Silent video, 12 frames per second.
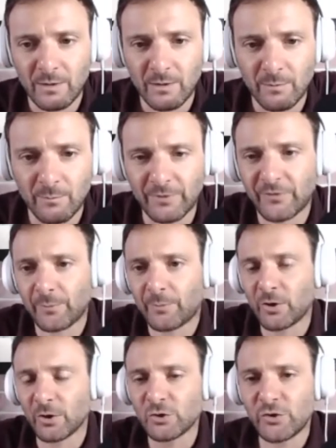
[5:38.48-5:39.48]
but
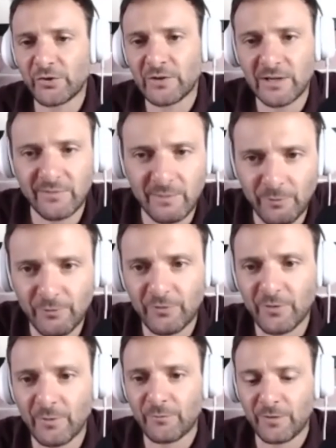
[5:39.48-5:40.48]
subconsciously it seems
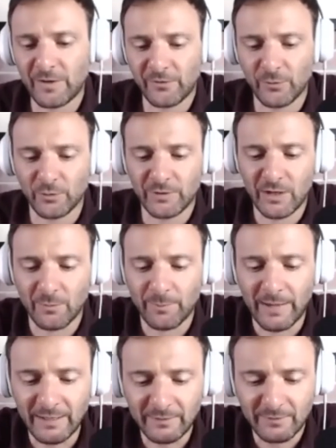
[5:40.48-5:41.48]
something is holding us
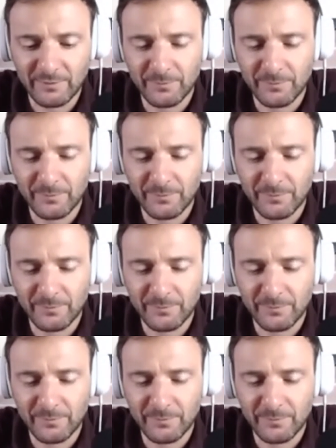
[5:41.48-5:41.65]
back.